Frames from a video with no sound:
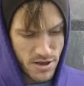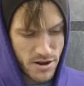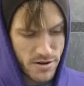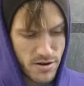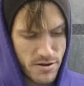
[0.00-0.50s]

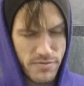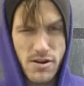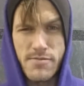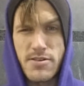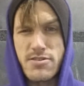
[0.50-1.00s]
I'm
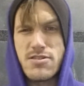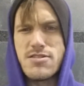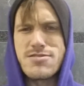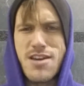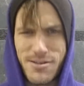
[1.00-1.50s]
coming in
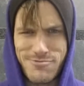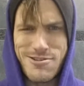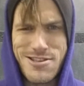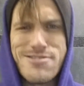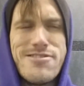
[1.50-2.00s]
contact
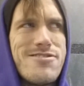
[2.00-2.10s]
with and